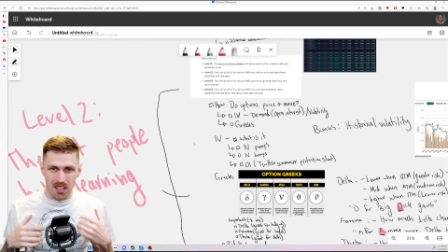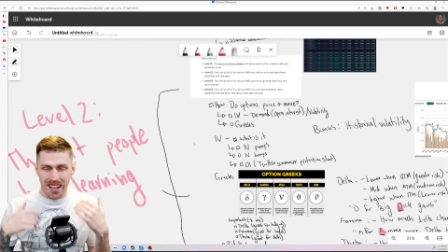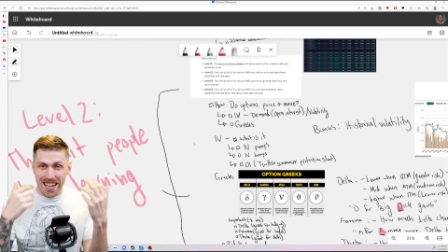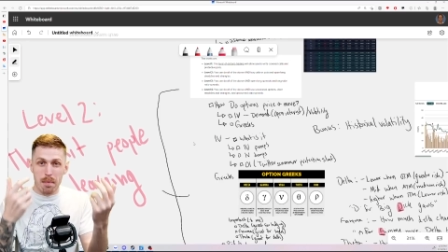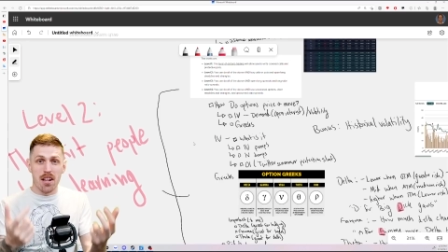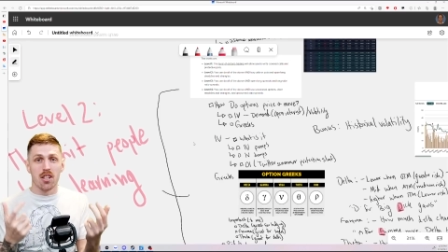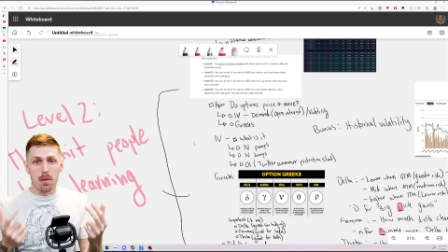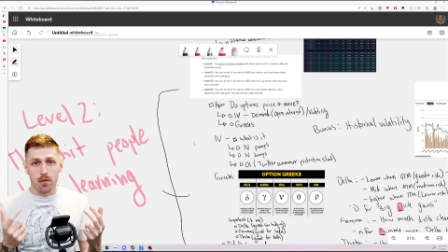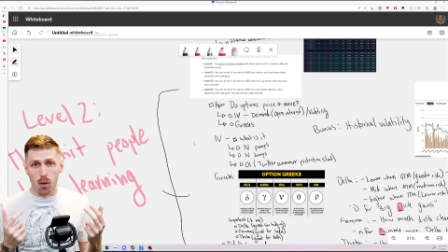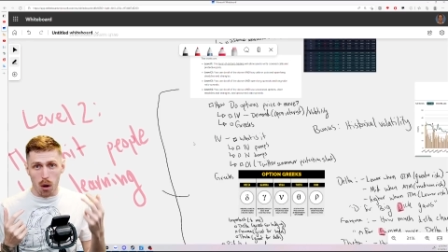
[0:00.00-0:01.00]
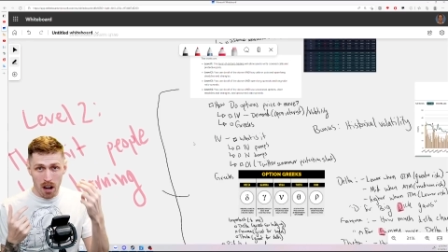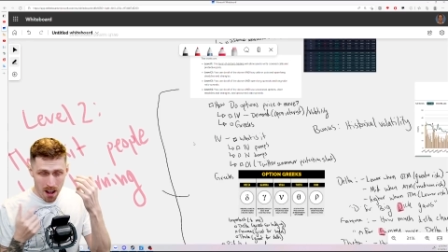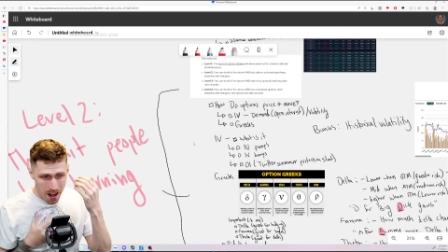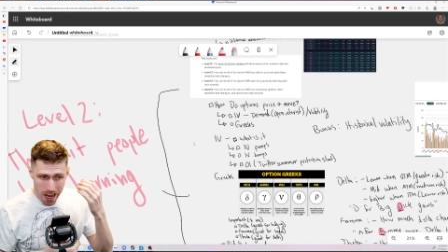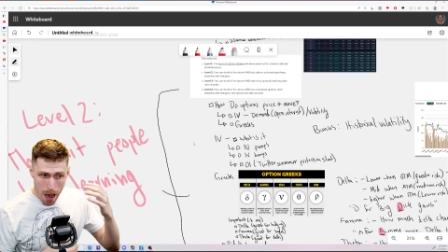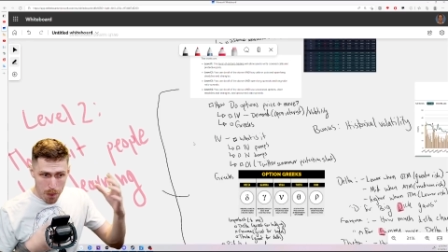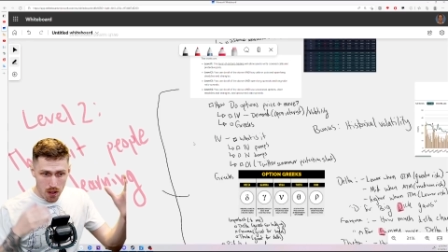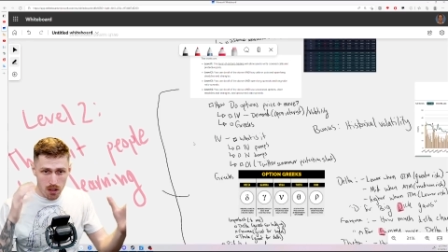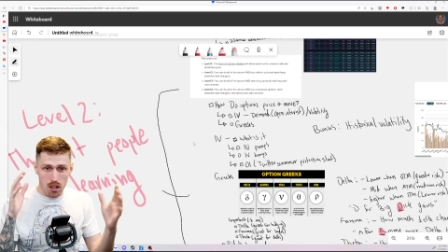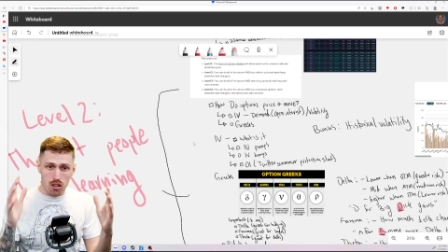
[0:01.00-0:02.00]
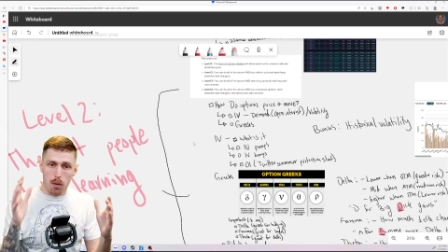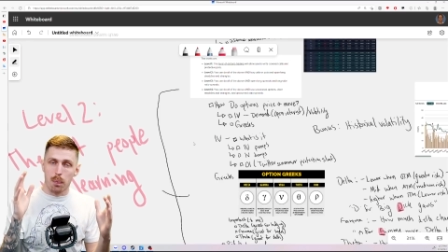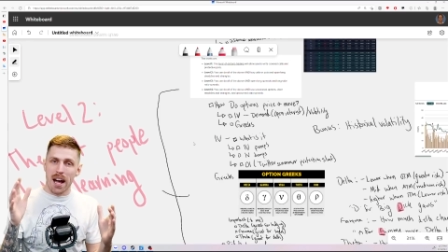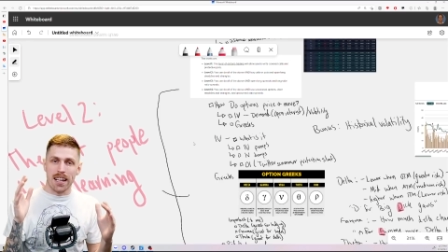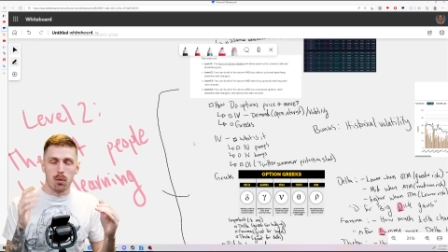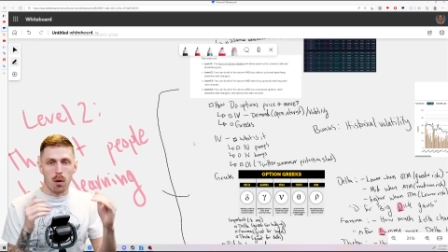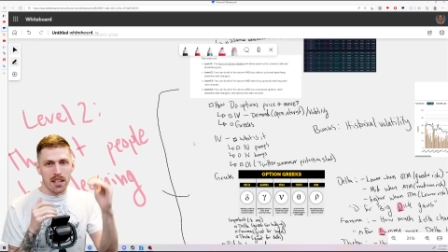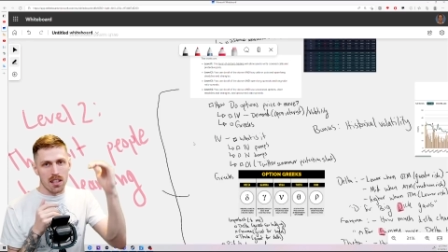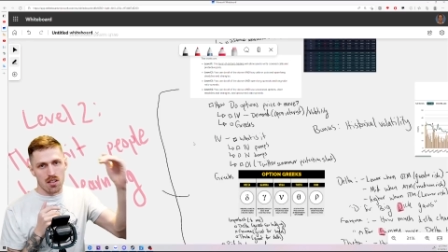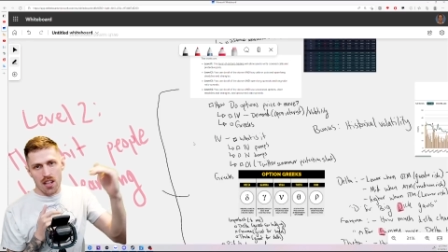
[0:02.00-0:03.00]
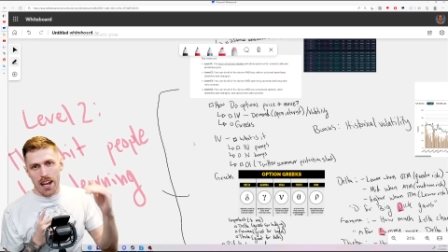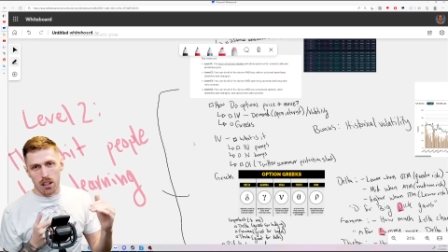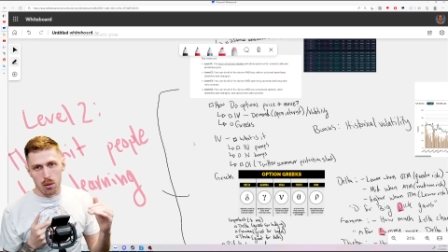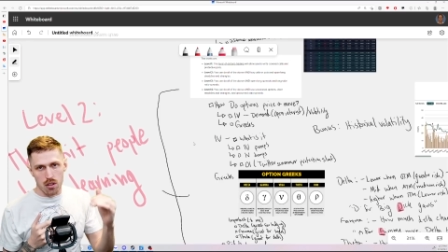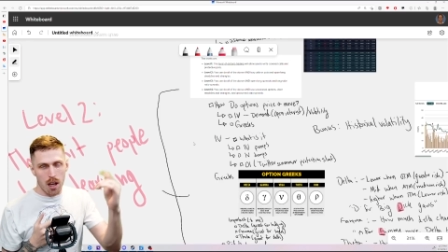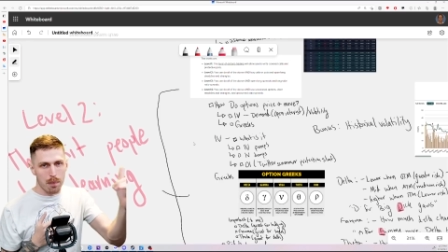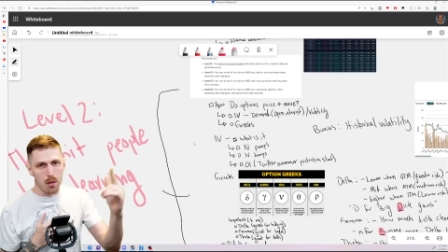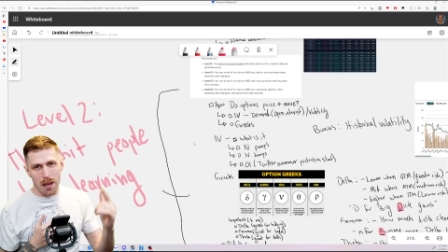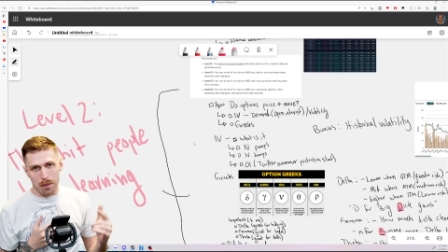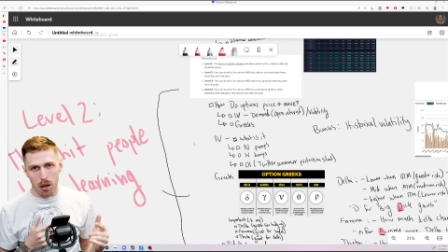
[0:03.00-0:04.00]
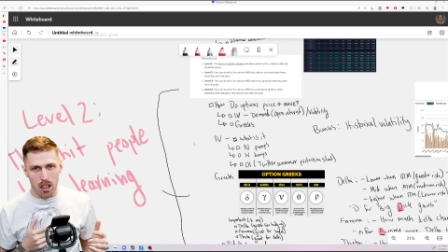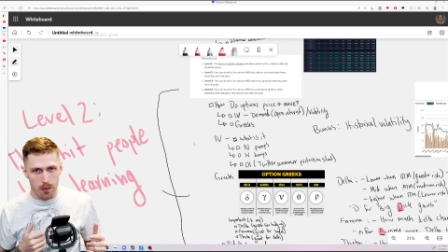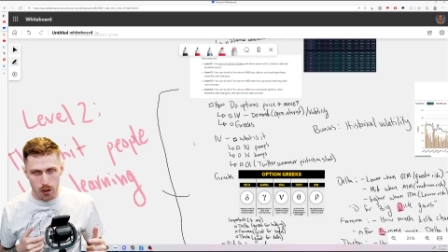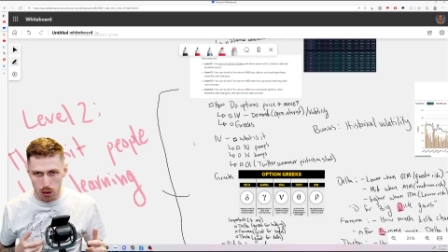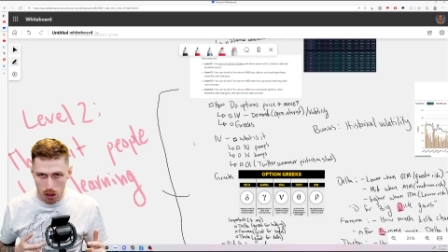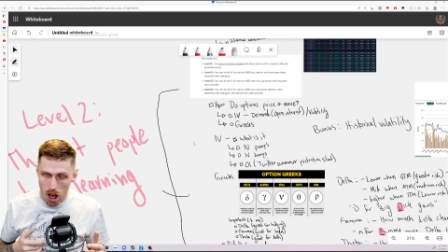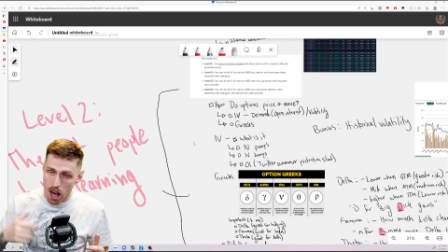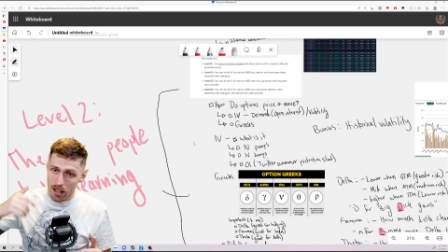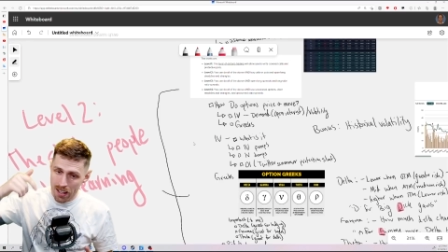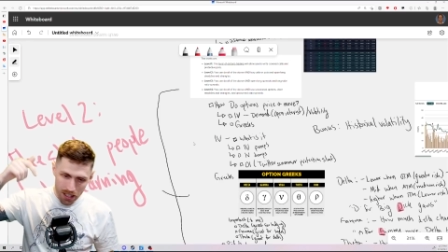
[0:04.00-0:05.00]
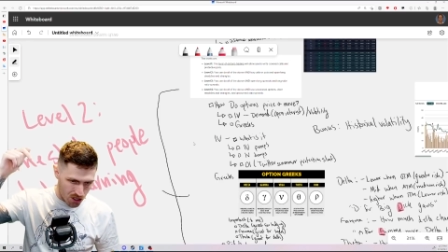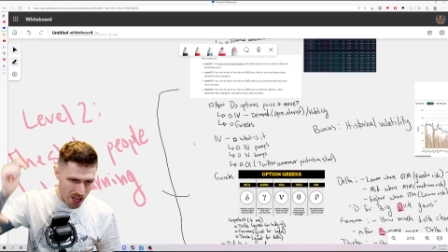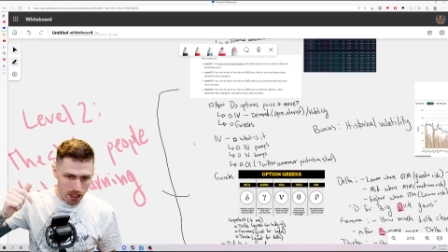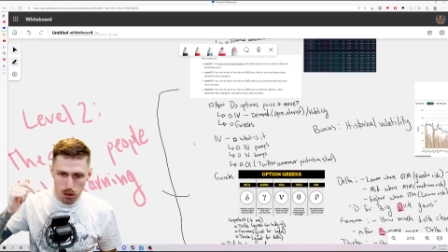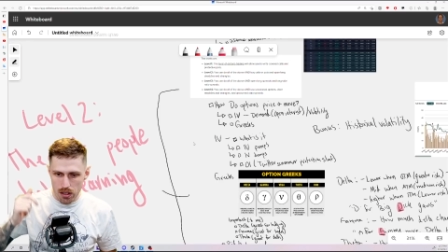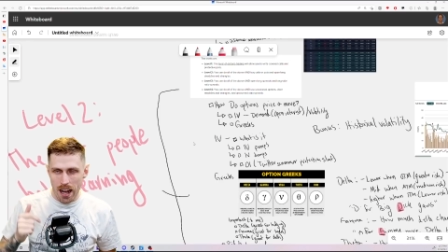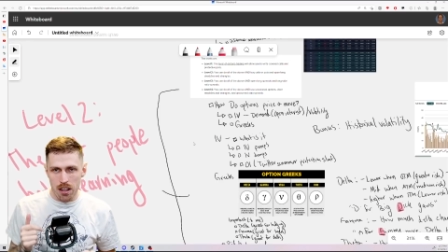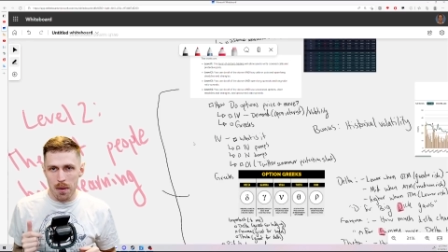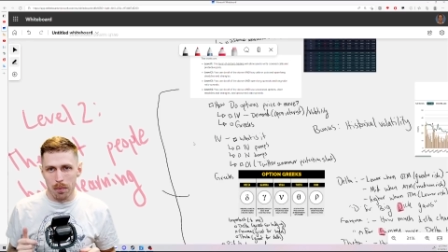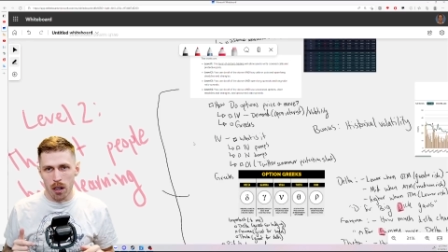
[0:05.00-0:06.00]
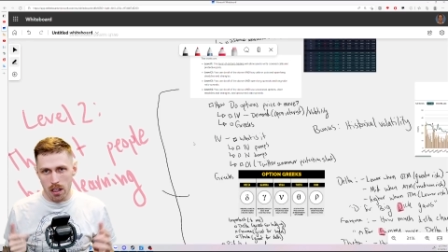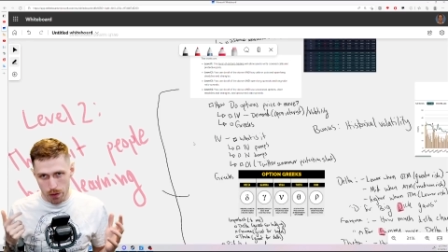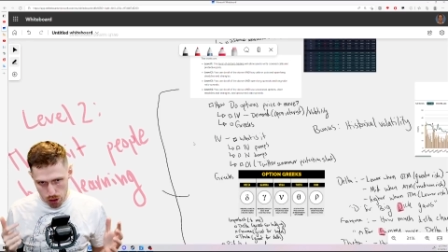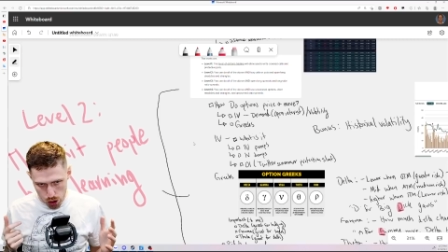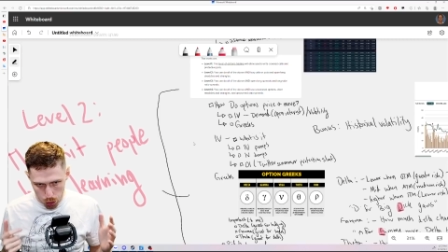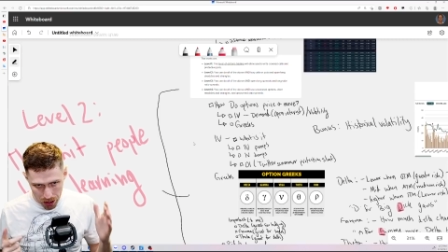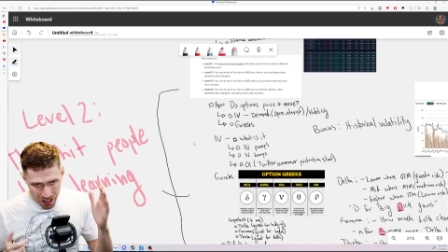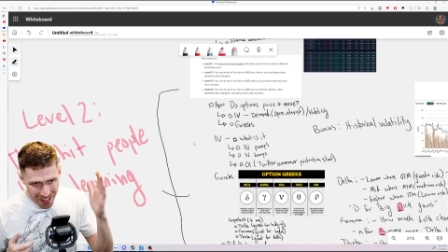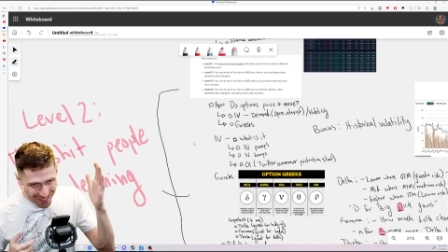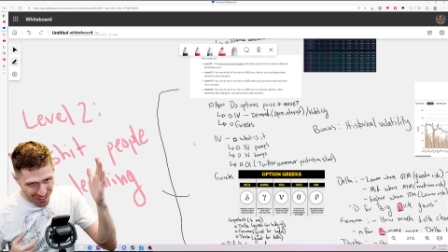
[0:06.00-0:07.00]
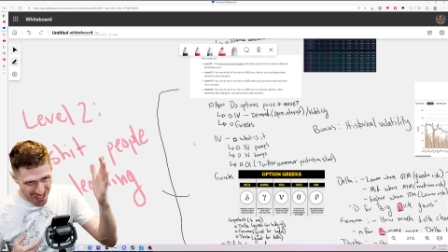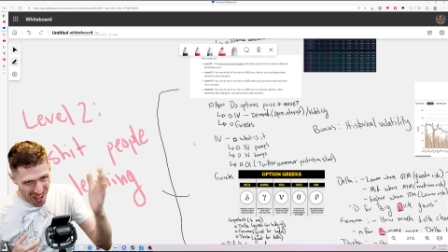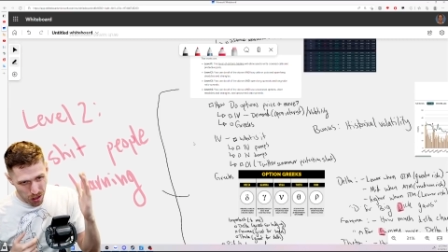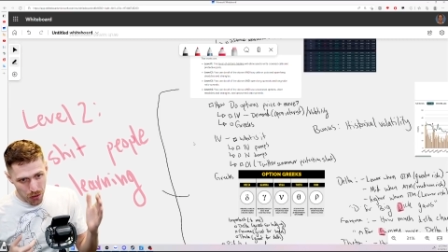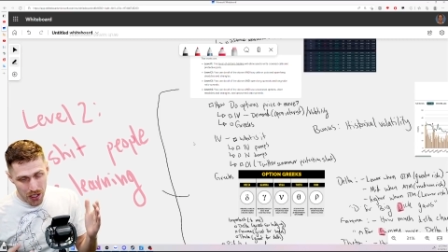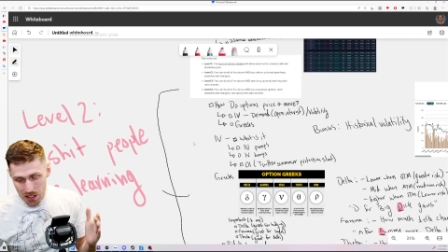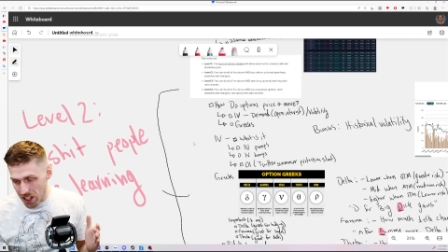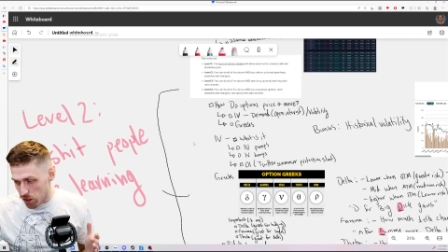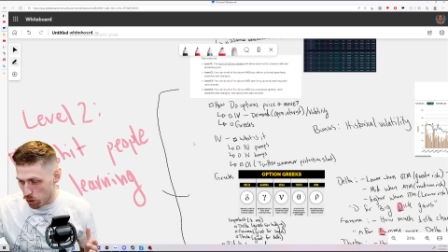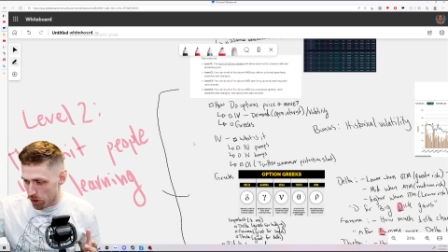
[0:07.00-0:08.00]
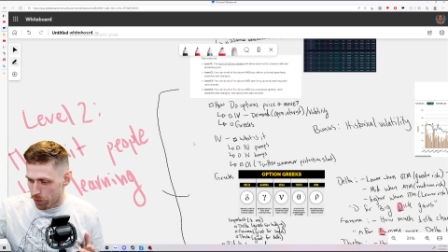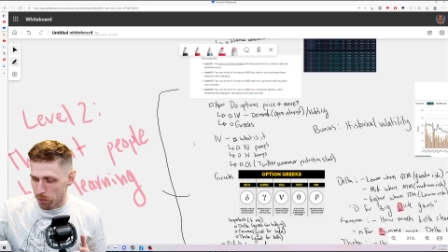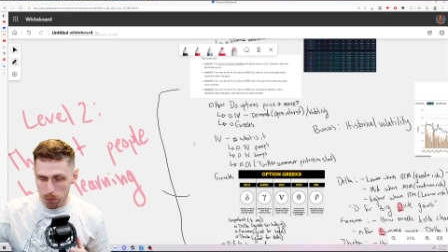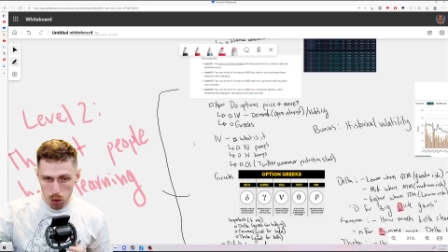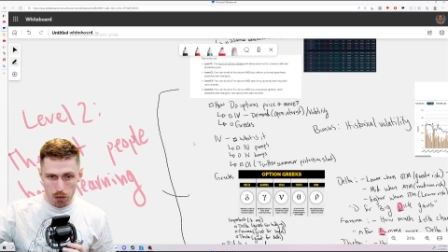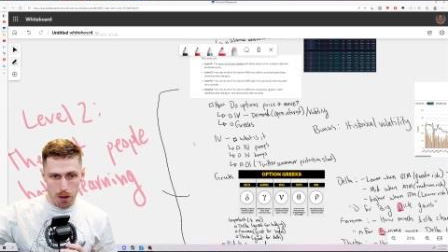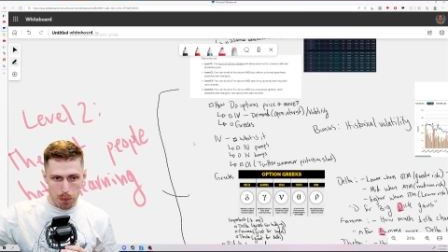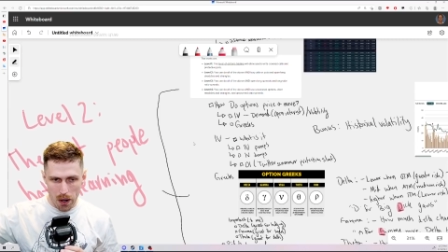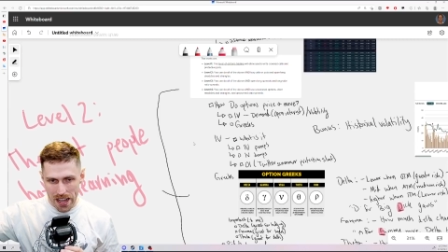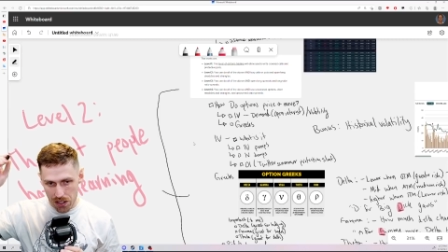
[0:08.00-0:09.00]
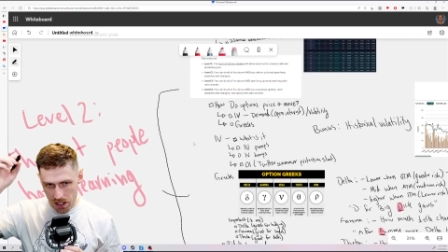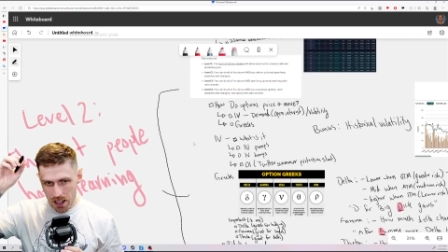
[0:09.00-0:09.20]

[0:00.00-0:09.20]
And like I mentioned before, options aren't so black and white that stock goes up, you make money if you're long, stock goes down, you make money if you're short. There's other things that sort of move the price.